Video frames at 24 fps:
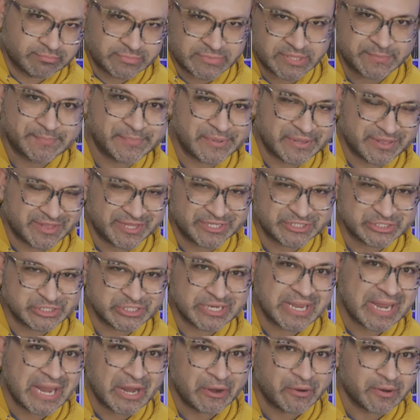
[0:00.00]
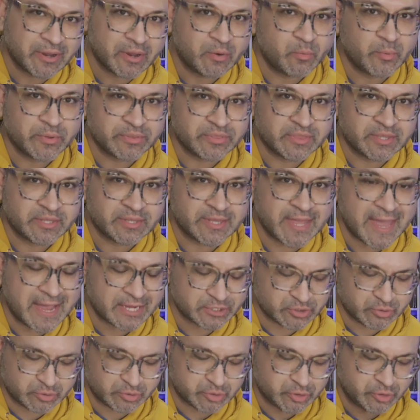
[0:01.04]
the position area within the
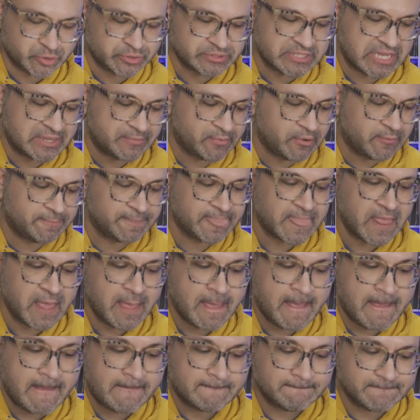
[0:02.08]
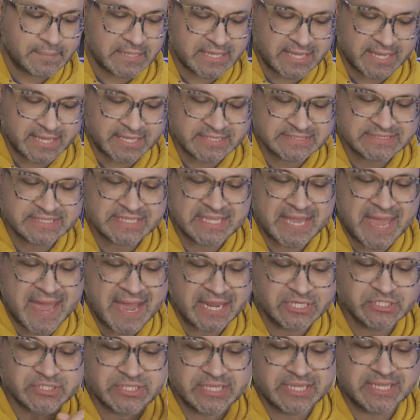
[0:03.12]
actual turntable because it
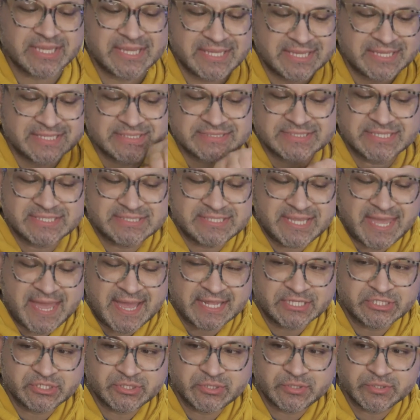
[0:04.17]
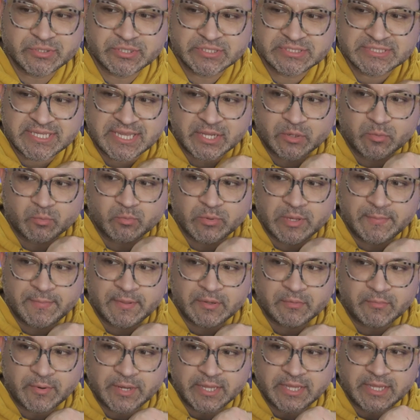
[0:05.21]
actually is attached to this like
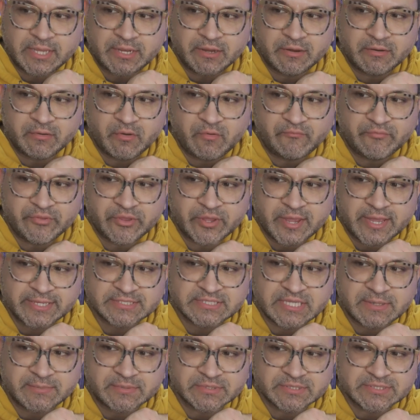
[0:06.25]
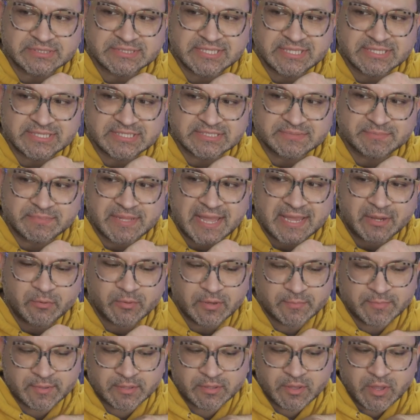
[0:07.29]
ribbon right here. Hopefully you guys are able to see it, this black
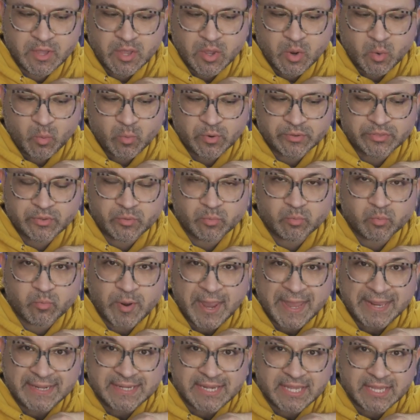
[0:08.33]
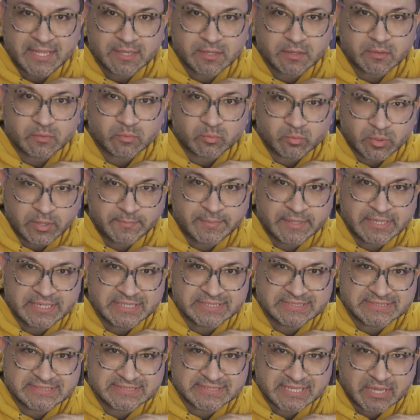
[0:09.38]
ribbon where the red ribbon
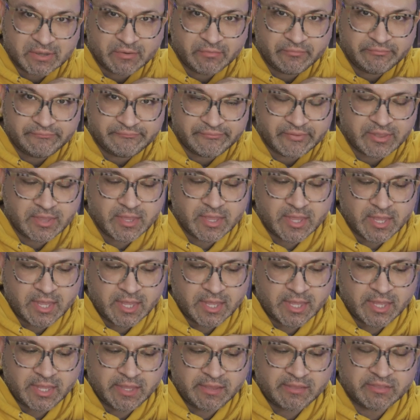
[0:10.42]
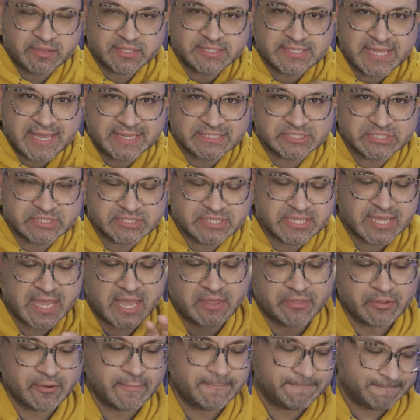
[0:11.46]
itself is attached
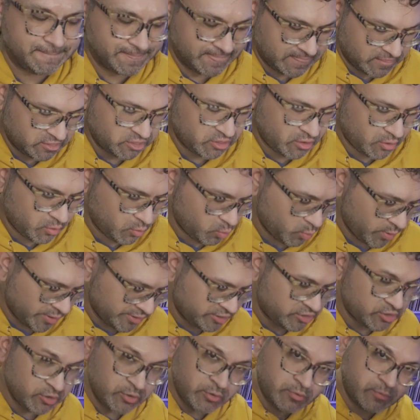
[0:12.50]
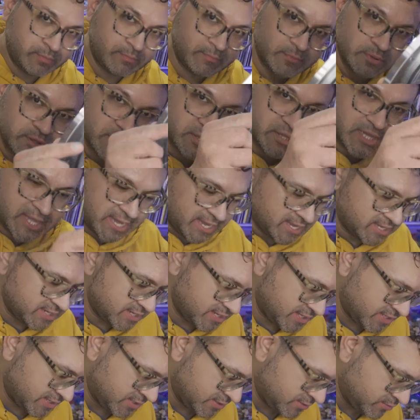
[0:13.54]
together so once you lay
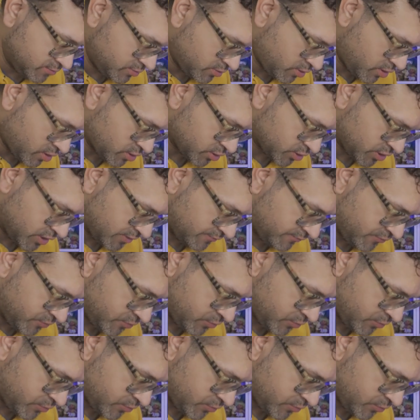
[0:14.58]
it in, I'll give